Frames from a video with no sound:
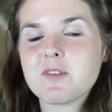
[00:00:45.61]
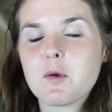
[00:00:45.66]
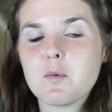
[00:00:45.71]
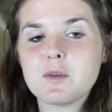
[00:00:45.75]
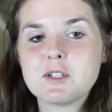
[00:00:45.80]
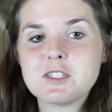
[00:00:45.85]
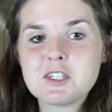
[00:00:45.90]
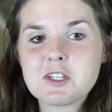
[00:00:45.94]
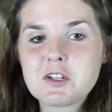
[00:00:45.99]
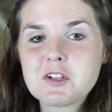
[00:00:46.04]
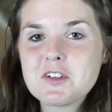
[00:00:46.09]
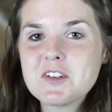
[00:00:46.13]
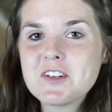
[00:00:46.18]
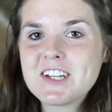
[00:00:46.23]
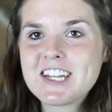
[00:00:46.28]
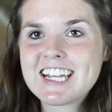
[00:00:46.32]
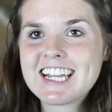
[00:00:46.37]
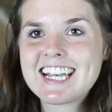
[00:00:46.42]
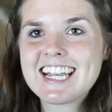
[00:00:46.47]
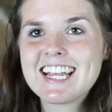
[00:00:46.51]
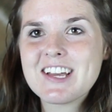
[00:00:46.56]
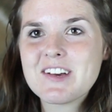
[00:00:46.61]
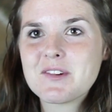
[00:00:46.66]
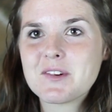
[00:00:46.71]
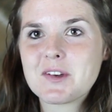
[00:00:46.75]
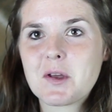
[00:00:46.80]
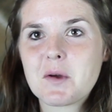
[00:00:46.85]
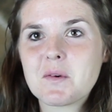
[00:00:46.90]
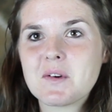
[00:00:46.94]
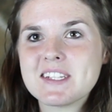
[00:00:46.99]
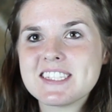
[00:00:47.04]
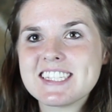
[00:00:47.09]
which included when
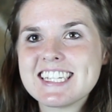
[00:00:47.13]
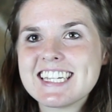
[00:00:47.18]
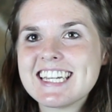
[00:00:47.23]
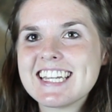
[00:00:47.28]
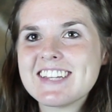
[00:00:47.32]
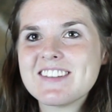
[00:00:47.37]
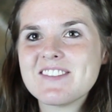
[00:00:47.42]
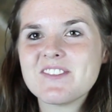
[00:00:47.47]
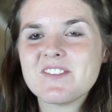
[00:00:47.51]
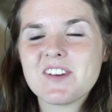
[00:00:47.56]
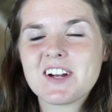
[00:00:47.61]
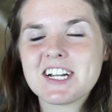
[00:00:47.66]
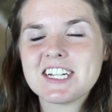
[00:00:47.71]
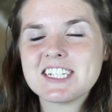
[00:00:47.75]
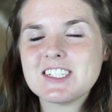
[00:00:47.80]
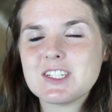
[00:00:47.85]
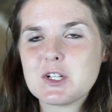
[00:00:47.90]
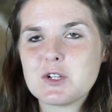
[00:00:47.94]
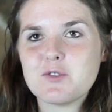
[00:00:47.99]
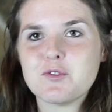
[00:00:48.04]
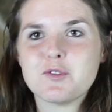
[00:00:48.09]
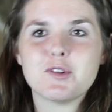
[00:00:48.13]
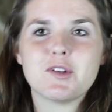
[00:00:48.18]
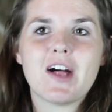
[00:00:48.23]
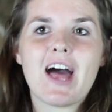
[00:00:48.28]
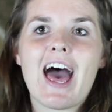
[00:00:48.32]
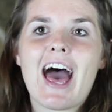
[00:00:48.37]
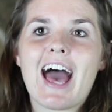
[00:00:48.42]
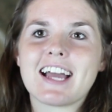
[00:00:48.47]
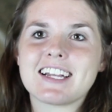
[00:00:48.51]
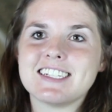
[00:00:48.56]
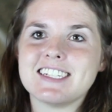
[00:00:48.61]
I wasn't very cheerful,
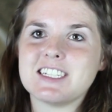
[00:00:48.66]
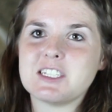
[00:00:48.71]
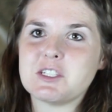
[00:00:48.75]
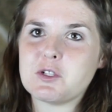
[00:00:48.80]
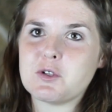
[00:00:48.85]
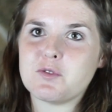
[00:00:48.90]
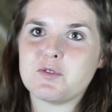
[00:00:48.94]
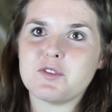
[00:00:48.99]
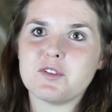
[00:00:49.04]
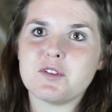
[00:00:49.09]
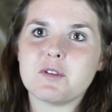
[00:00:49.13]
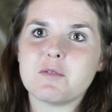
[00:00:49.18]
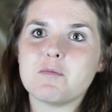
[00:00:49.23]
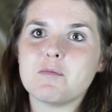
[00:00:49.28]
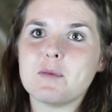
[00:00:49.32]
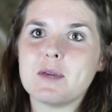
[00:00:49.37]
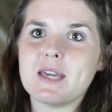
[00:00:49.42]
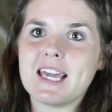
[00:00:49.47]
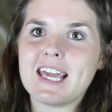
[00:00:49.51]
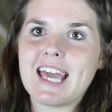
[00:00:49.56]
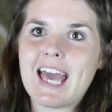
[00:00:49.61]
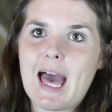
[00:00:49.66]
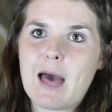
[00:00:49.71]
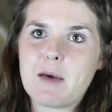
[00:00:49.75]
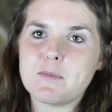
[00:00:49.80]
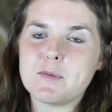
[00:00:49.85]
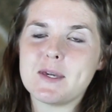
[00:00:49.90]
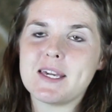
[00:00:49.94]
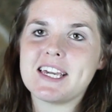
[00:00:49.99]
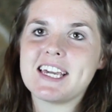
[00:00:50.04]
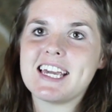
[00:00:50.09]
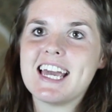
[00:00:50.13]
acting cheerful and being
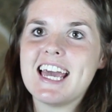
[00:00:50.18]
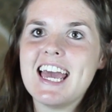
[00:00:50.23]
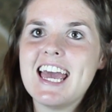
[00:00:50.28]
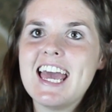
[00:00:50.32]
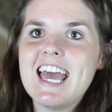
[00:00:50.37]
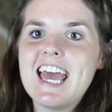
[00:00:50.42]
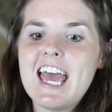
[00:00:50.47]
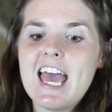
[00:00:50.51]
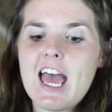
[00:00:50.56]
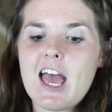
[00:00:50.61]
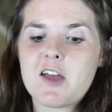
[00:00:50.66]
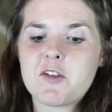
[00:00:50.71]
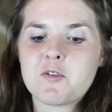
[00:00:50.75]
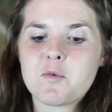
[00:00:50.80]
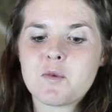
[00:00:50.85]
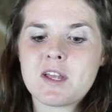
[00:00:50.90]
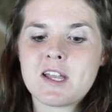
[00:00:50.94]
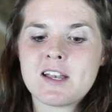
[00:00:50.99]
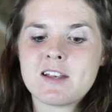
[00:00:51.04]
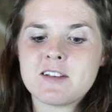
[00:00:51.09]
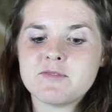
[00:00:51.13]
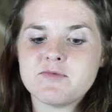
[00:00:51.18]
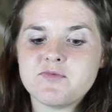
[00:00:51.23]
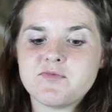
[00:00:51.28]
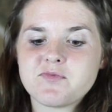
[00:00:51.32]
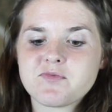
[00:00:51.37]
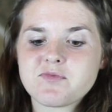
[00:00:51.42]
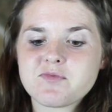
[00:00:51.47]
happy. And when